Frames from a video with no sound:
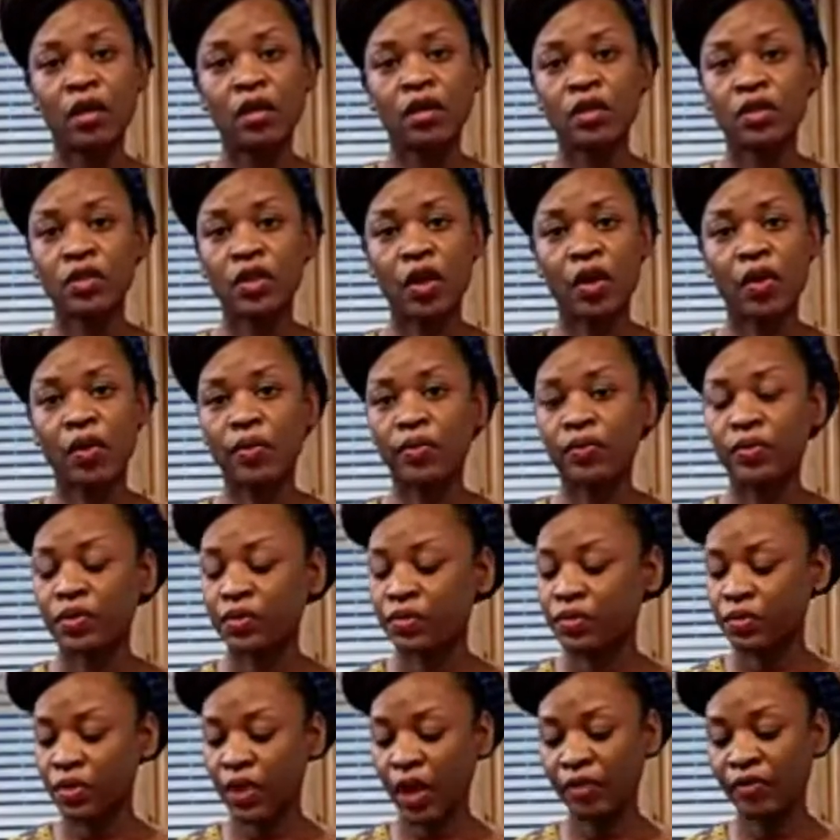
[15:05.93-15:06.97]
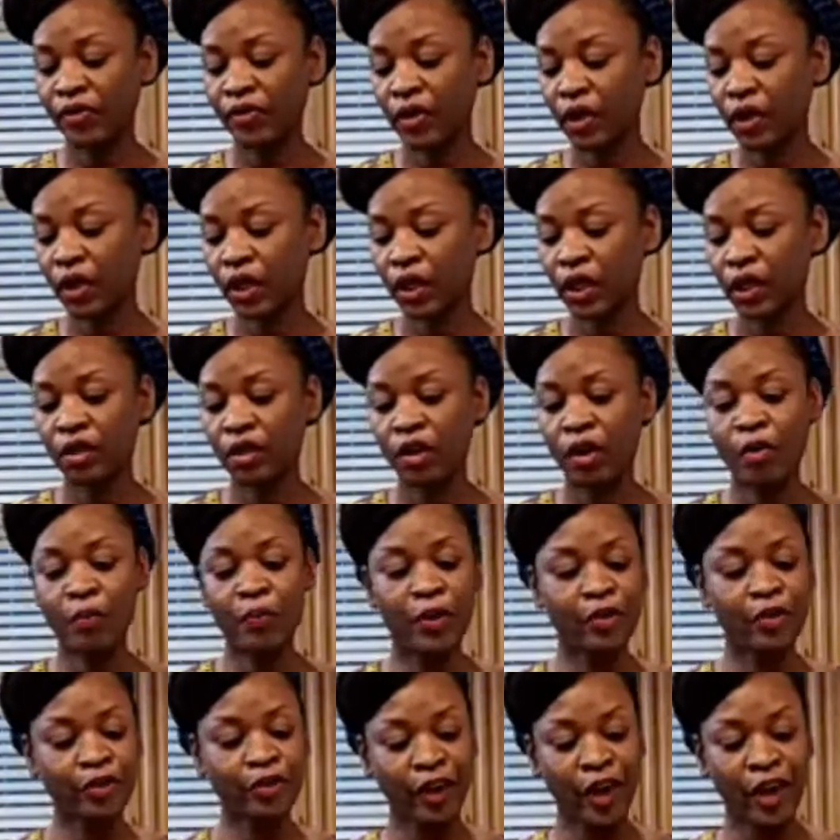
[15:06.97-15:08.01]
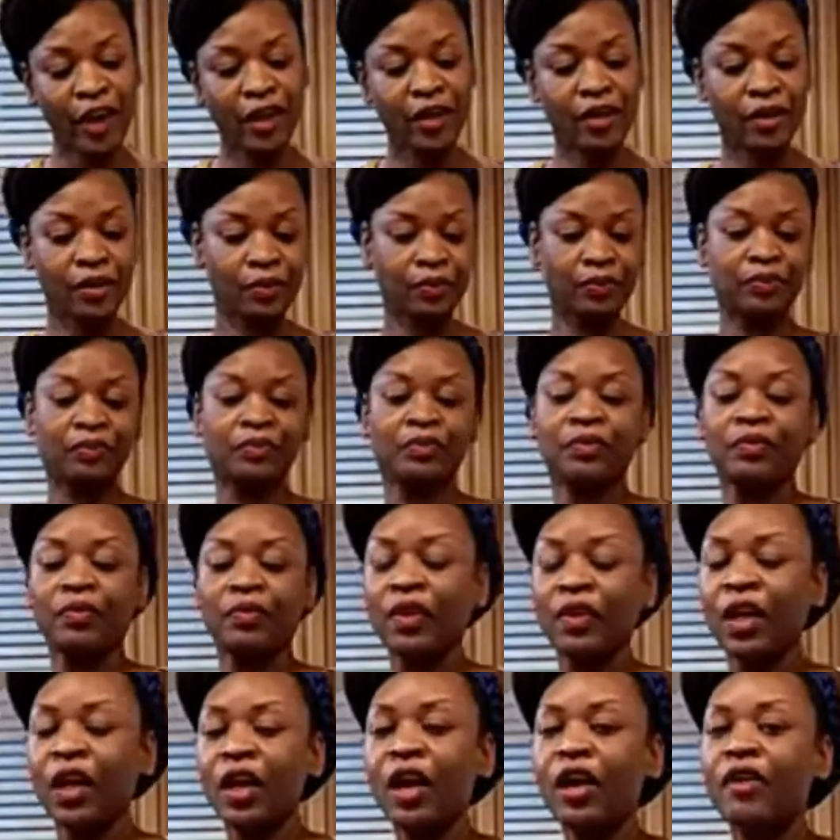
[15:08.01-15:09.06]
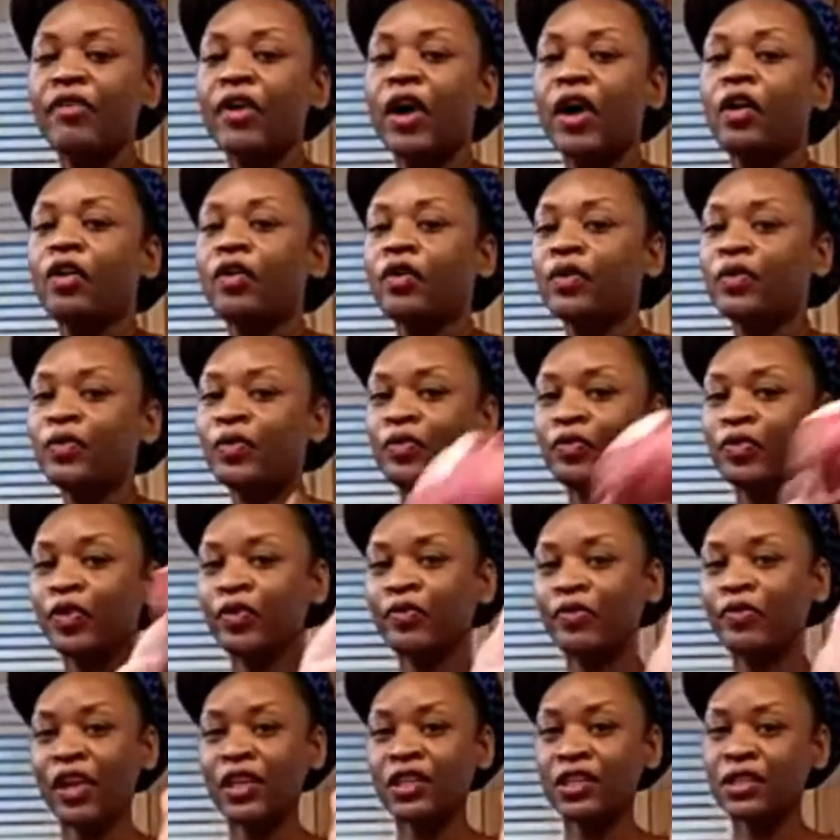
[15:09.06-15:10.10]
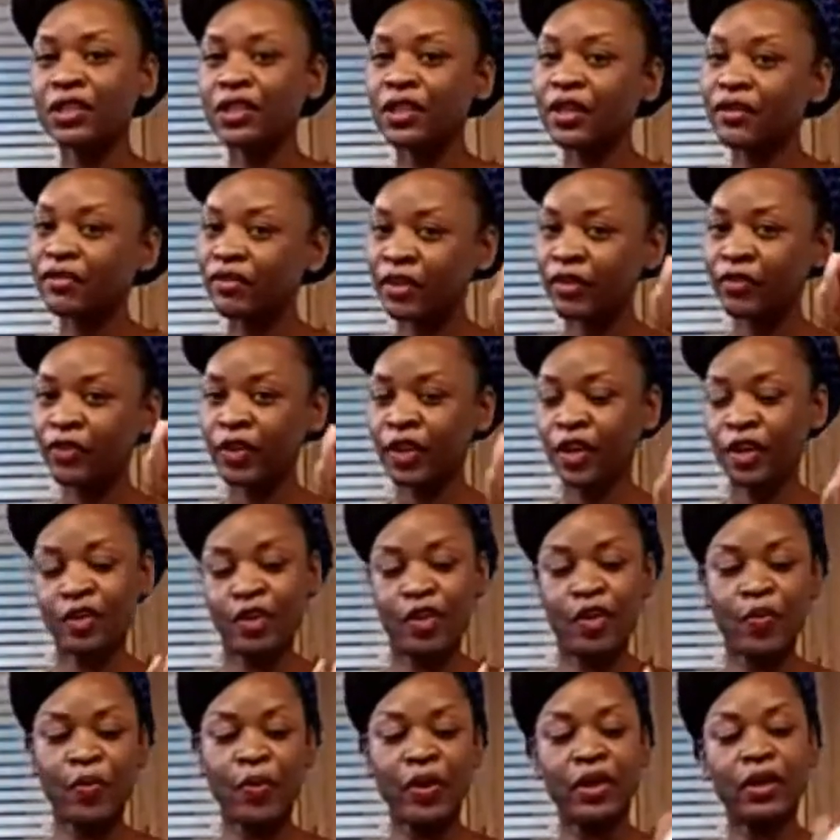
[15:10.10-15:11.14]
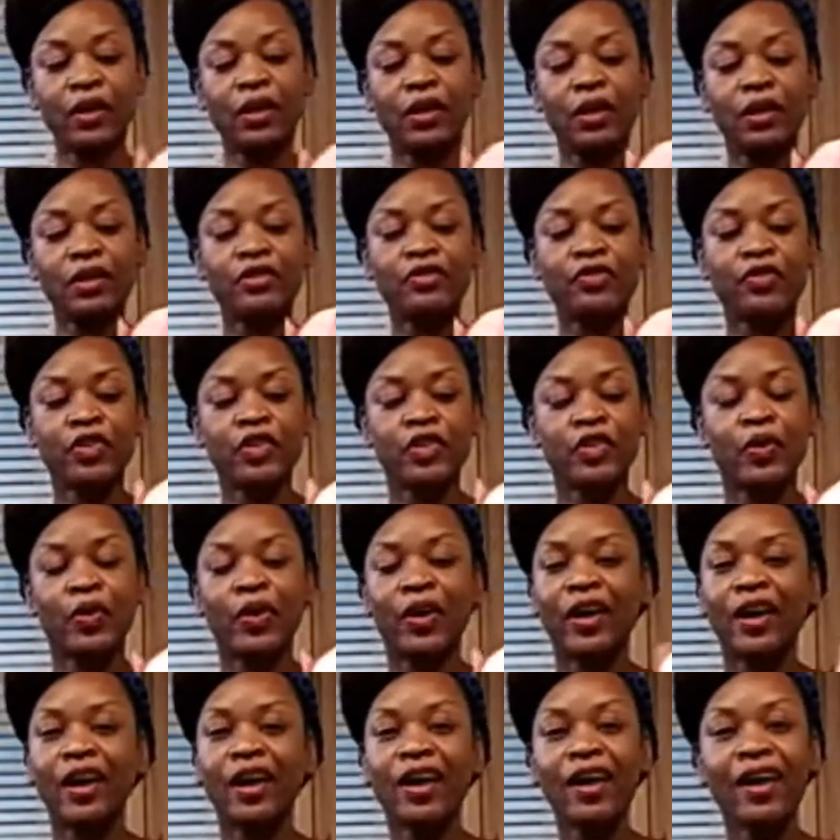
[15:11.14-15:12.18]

So definitely don't be afraid of our root veggies, even if you don't know what it is for sure.